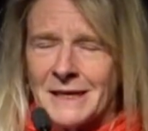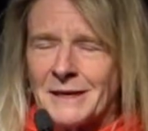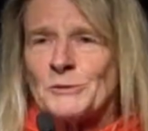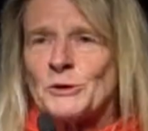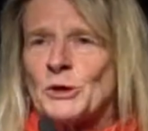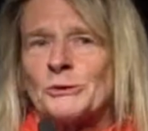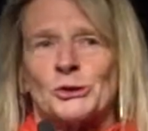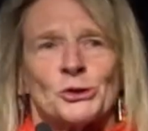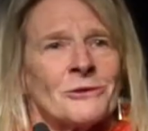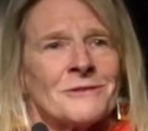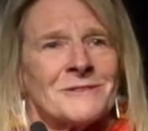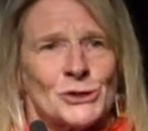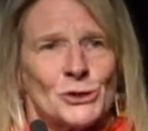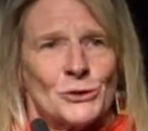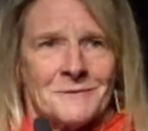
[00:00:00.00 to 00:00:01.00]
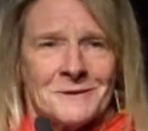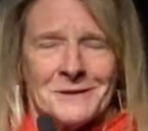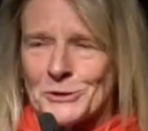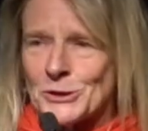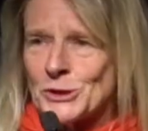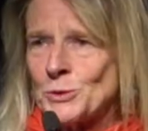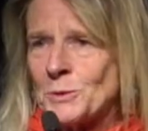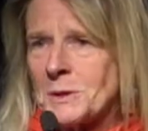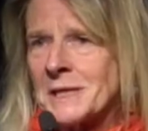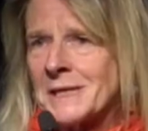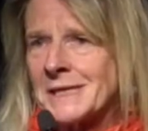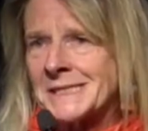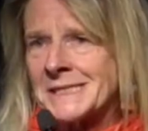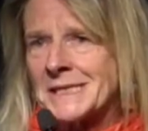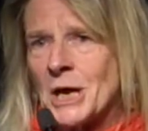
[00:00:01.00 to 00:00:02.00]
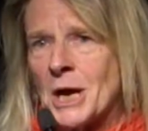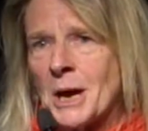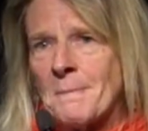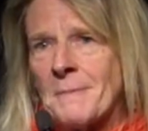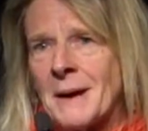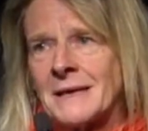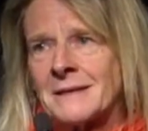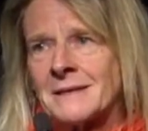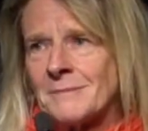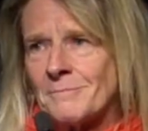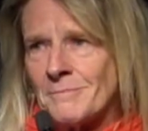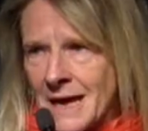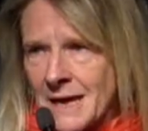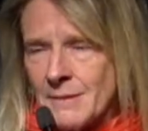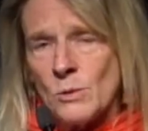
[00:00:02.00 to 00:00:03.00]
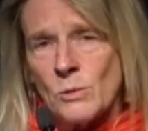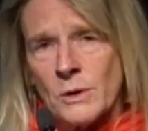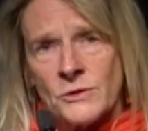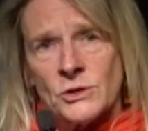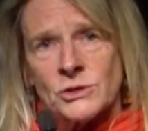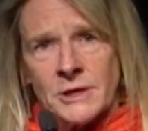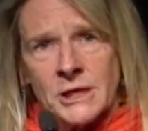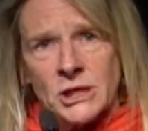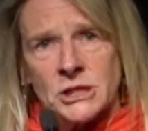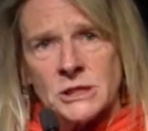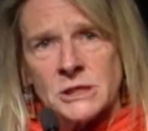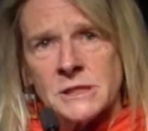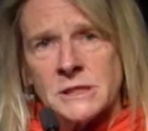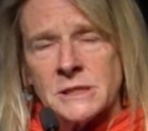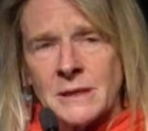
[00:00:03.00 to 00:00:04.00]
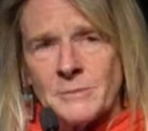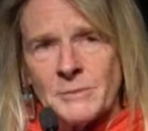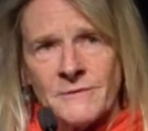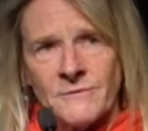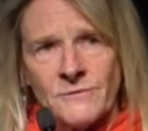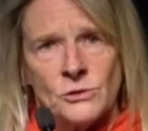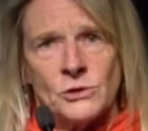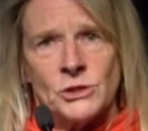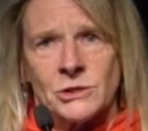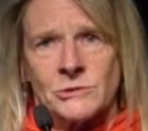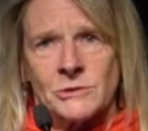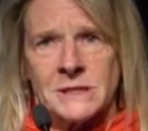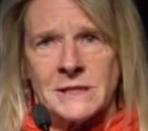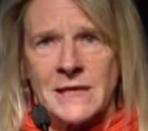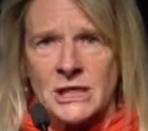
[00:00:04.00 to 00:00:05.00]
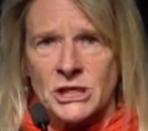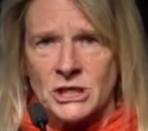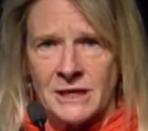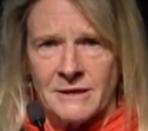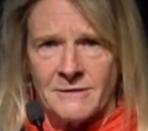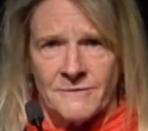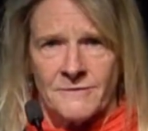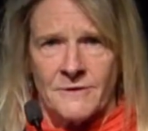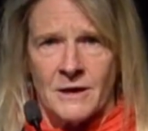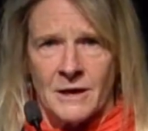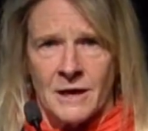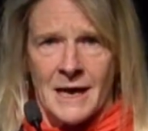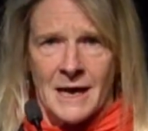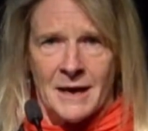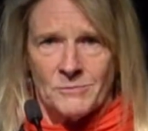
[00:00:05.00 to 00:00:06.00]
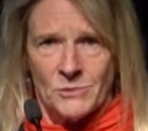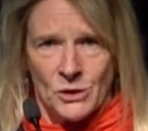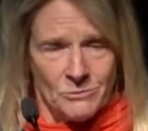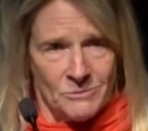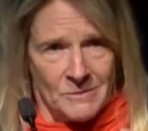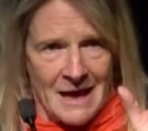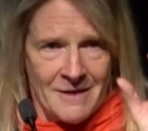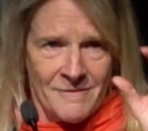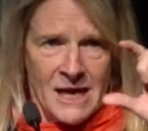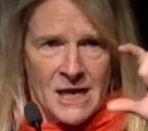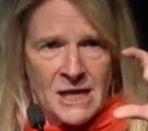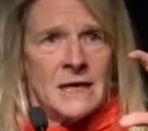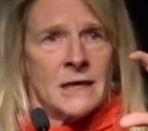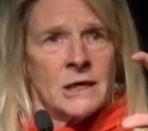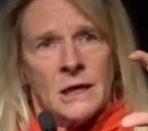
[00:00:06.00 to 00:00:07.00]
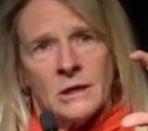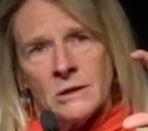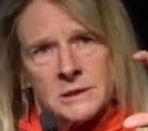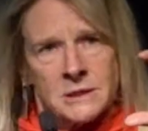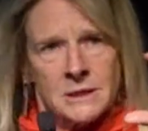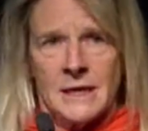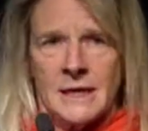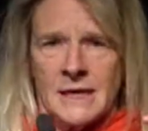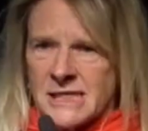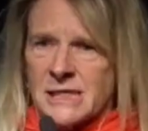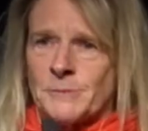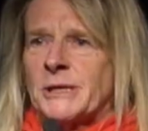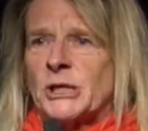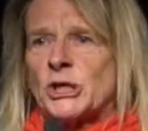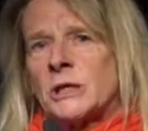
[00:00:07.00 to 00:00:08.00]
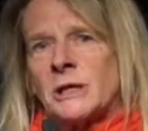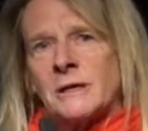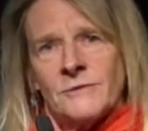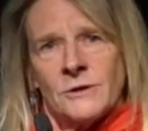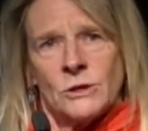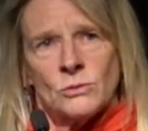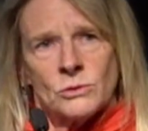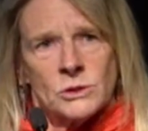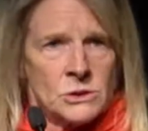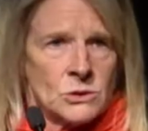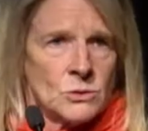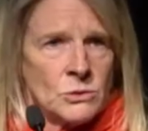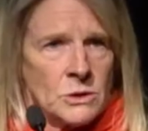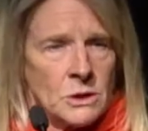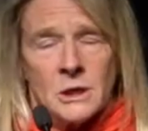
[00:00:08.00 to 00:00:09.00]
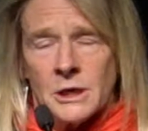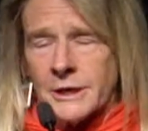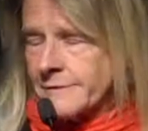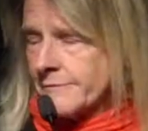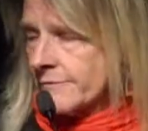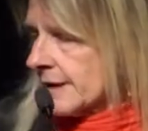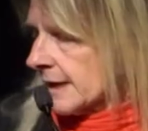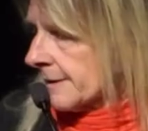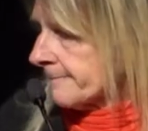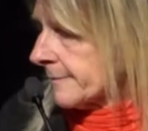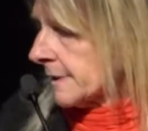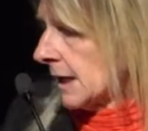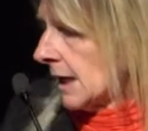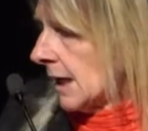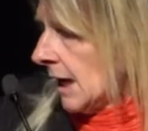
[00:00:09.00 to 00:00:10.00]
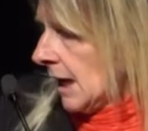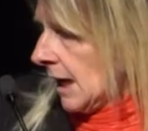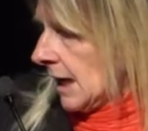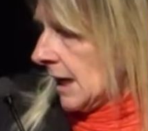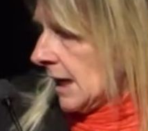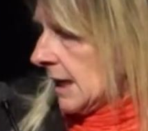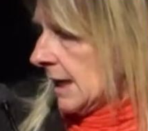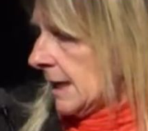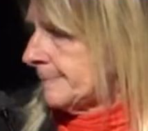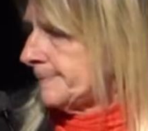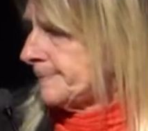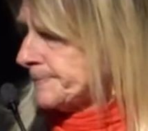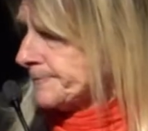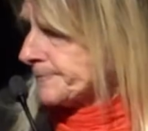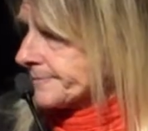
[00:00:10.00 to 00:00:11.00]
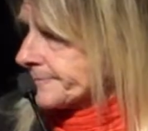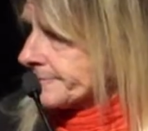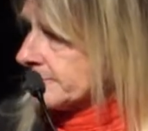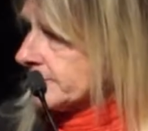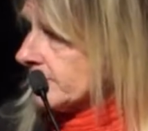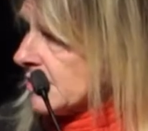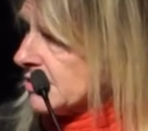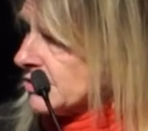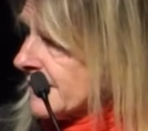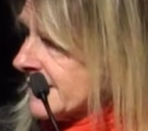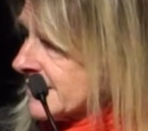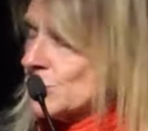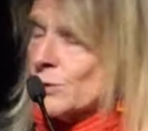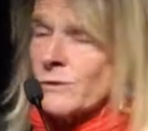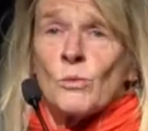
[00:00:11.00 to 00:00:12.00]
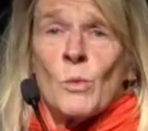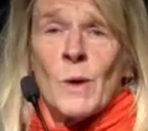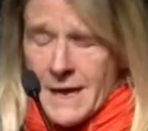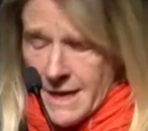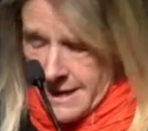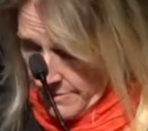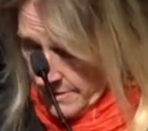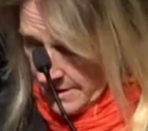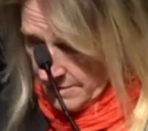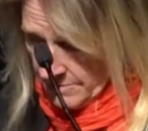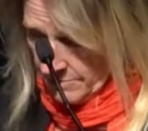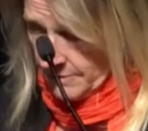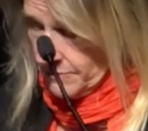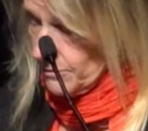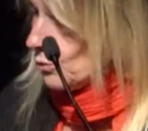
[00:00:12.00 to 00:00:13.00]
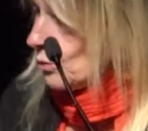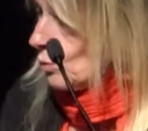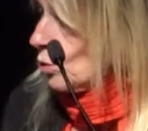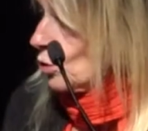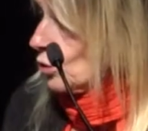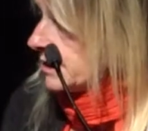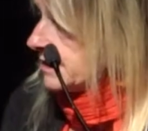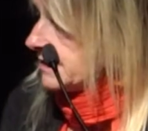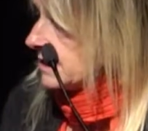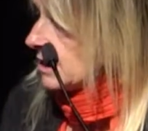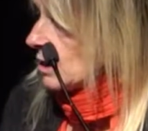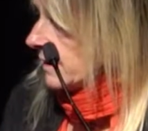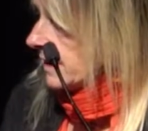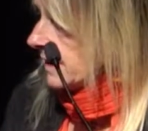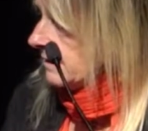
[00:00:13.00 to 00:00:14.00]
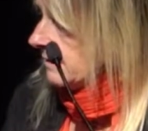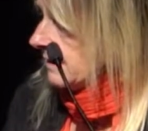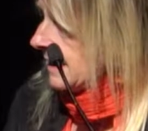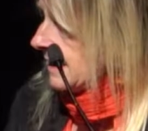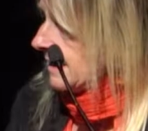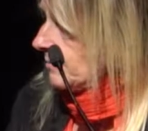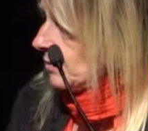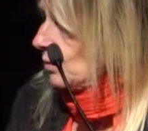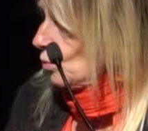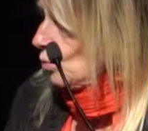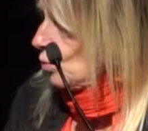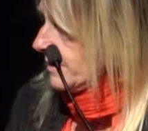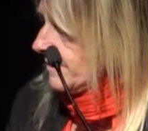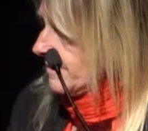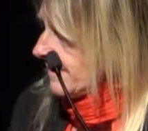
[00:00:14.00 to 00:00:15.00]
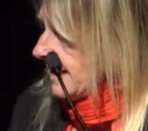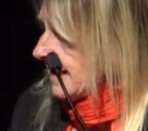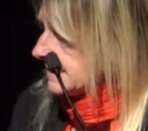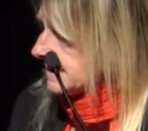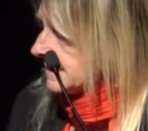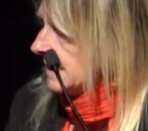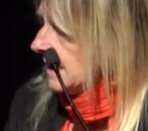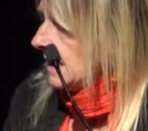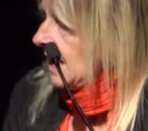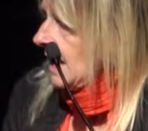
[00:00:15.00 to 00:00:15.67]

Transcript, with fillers: and I'm not sure if Surveyor are doing this, but that maybe one of the directions um, in the future is actually um, you know, having a Yakult specially for your disorder kind of thing. Um, so that's sort of where the, the, the work is going um, with that.